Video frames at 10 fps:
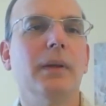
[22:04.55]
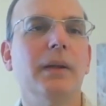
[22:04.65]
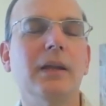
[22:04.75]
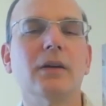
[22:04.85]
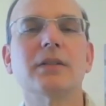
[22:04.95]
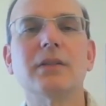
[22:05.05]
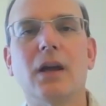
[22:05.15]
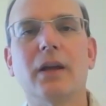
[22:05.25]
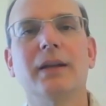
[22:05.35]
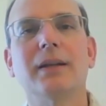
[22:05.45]
but here's the
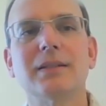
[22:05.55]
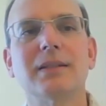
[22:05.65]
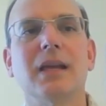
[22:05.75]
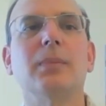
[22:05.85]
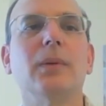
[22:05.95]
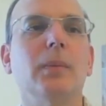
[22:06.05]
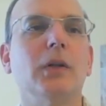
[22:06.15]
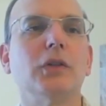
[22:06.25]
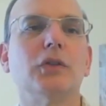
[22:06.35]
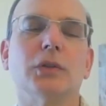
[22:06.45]

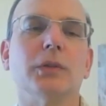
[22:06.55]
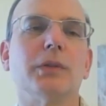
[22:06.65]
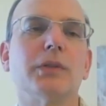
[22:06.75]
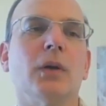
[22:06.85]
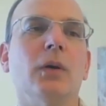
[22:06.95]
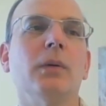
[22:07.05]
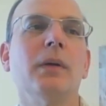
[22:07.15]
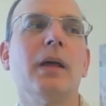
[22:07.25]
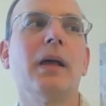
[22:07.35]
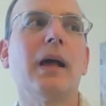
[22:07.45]
inescapable truth. So,
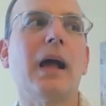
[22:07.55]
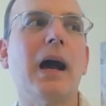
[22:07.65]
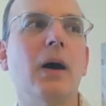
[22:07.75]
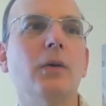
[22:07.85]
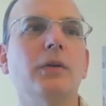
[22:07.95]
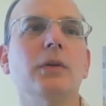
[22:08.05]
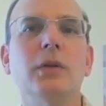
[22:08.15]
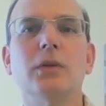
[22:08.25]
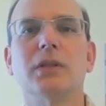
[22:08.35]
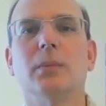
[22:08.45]
how do
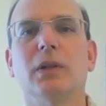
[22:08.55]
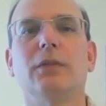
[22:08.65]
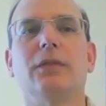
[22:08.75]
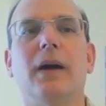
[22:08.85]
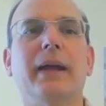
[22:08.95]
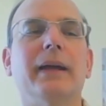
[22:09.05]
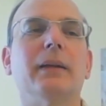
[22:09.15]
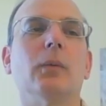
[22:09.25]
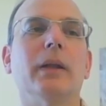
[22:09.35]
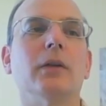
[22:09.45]
you simplify
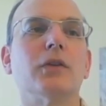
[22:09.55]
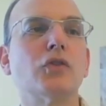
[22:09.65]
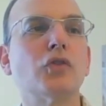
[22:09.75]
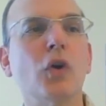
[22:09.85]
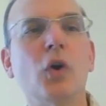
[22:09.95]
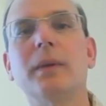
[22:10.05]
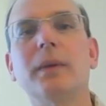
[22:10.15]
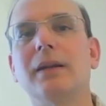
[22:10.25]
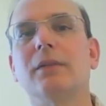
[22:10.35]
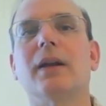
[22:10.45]
it when there's so many
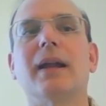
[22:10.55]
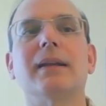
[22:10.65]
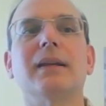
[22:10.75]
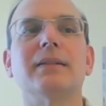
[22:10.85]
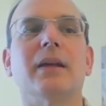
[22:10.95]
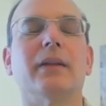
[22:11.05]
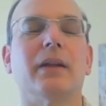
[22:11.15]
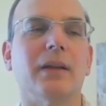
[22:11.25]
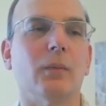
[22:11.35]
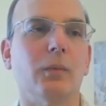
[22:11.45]
different ideas out there? I
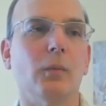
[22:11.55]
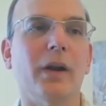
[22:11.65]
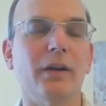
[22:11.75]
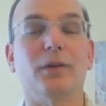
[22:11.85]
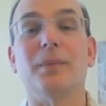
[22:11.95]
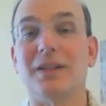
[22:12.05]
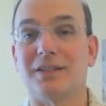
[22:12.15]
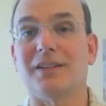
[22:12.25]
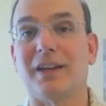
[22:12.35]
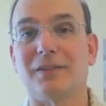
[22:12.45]
think one of them
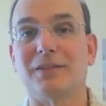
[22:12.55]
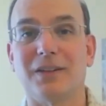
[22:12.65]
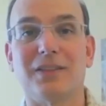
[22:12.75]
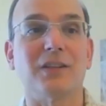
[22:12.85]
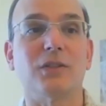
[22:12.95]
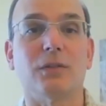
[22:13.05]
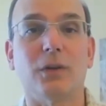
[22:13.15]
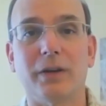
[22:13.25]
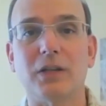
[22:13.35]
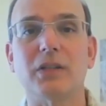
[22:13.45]
is like the things you've
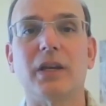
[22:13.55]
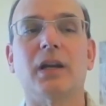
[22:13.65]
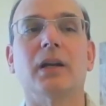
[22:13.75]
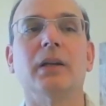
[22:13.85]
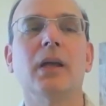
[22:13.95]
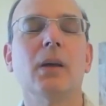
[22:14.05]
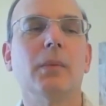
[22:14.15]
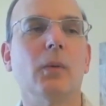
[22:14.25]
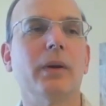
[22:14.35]
already shared, mm-hmm.